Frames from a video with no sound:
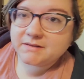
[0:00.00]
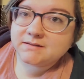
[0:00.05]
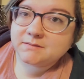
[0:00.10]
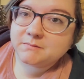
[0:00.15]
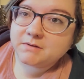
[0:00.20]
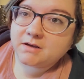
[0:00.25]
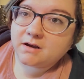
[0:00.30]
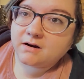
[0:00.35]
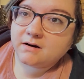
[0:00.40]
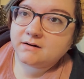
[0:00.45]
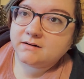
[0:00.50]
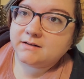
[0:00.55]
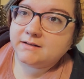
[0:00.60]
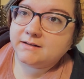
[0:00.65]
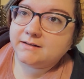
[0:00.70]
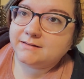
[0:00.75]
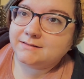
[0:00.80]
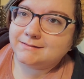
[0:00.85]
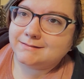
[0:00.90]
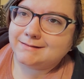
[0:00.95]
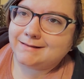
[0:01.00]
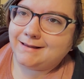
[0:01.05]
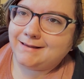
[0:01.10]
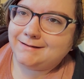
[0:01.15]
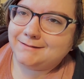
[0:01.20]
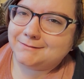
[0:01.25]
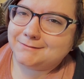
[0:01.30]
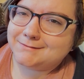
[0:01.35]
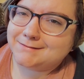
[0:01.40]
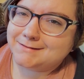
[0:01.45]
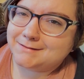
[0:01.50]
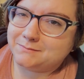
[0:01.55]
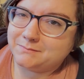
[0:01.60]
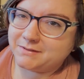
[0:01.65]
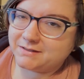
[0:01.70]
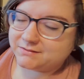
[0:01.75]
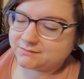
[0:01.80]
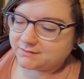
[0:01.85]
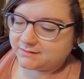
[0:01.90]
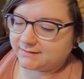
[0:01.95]
some yarn. It kind of looks like a
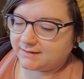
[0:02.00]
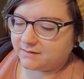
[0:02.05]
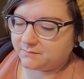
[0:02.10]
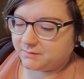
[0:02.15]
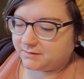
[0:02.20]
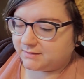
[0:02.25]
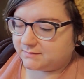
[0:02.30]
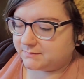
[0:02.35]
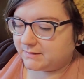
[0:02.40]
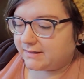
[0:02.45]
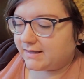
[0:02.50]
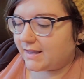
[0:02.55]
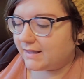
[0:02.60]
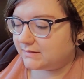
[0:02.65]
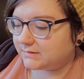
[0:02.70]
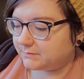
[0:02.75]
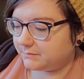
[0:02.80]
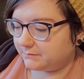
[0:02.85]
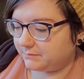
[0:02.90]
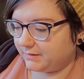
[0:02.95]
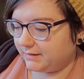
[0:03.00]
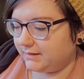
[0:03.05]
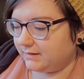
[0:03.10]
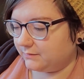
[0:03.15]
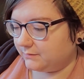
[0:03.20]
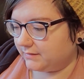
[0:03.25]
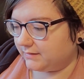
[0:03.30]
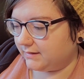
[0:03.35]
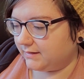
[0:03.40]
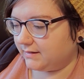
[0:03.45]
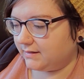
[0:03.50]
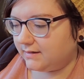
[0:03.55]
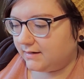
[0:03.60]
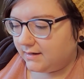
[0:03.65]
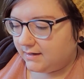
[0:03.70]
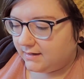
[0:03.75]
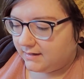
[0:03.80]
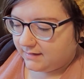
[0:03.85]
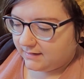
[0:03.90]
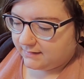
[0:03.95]
mess right now because my cat's been playing with it.
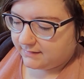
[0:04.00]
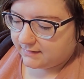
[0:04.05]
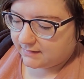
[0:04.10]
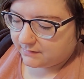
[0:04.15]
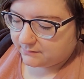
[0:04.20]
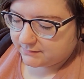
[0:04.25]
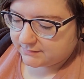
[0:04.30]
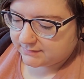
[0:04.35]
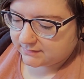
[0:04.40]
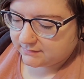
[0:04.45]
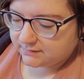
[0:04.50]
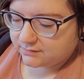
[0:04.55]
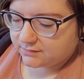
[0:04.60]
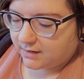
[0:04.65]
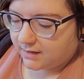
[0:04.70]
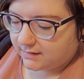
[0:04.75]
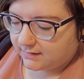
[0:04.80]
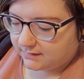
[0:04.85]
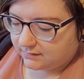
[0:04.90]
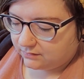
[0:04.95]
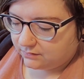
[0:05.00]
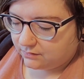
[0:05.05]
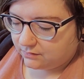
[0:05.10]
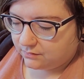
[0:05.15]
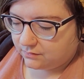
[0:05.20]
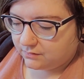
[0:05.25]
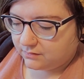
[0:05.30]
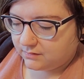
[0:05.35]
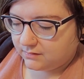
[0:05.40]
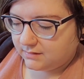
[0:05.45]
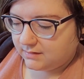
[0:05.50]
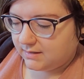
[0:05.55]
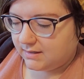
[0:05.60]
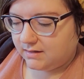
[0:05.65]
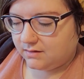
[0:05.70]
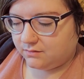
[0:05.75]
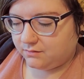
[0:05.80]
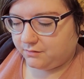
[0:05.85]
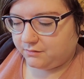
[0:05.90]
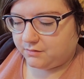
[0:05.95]
And then I was going to try to knit
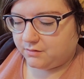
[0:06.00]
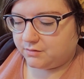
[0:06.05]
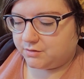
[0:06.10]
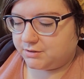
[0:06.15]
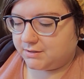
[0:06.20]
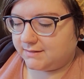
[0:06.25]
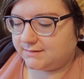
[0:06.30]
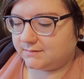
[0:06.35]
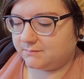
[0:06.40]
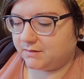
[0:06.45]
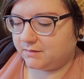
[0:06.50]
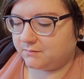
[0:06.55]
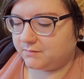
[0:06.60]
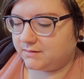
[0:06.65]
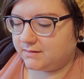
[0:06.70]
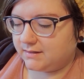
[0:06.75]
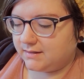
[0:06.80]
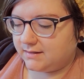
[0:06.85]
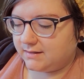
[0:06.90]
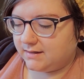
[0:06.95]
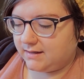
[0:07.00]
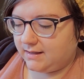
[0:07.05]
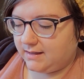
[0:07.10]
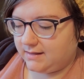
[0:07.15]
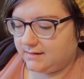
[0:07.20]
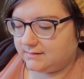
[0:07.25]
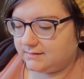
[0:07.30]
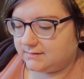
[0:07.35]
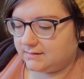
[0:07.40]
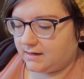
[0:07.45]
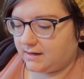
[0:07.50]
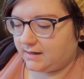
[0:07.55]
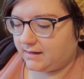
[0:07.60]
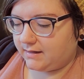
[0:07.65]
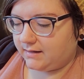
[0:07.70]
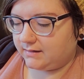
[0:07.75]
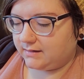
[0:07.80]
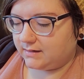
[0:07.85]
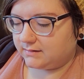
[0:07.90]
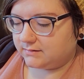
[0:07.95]
or crochet something with it, and
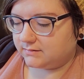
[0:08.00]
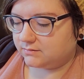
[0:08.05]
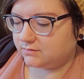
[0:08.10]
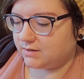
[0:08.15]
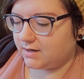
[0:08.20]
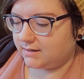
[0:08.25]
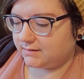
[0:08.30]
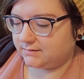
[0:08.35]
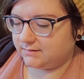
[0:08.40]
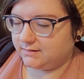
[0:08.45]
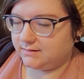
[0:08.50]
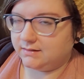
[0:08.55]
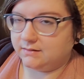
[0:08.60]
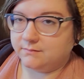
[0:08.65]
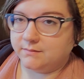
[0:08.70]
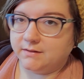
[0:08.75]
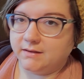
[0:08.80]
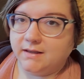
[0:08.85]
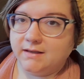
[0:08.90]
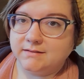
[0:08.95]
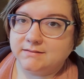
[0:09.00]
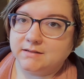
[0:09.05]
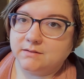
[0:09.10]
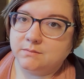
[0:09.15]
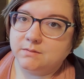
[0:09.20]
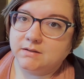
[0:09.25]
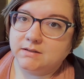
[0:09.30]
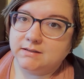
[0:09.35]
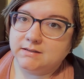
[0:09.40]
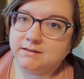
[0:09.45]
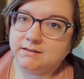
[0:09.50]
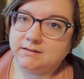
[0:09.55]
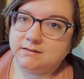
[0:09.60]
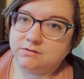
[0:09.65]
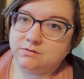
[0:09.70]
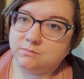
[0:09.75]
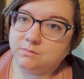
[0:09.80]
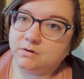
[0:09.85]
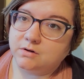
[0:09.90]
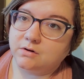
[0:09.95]
I got distracted and realized I really needed
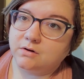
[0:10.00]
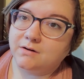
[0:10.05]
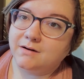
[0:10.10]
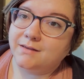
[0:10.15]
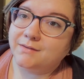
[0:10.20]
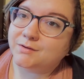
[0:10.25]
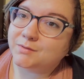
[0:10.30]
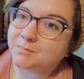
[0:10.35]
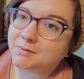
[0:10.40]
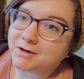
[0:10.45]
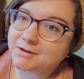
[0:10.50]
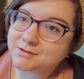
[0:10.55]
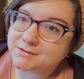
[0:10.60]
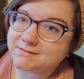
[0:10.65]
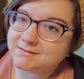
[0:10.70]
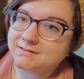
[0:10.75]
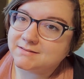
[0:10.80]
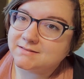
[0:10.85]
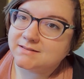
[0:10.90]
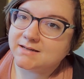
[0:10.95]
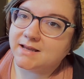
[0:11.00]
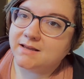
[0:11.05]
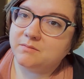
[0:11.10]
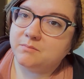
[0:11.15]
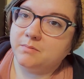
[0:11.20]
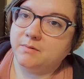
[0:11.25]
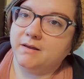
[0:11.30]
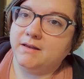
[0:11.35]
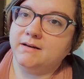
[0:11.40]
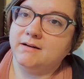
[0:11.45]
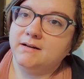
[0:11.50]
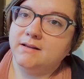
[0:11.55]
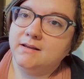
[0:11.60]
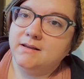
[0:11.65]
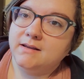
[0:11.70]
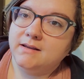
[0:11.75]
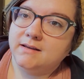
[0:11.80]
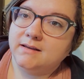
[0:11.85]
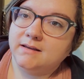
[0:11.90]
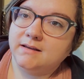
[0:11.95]
to work on other projects instead. But
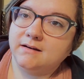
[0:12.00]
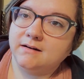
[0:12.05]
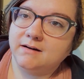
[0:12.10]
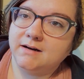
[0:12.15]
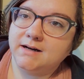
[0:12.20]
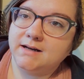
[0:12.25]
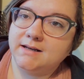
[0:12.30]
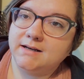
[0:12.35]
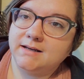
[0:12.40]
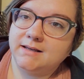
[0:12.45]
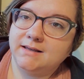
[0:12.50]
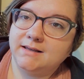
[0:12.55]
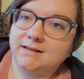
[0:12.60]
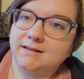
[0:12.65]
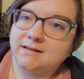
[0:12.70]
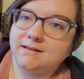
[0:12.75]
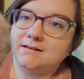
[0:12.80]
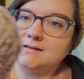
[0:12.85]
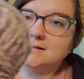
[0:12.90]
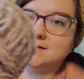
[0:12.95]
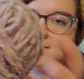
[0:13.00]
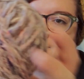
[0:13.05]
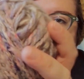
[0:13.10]
here it is.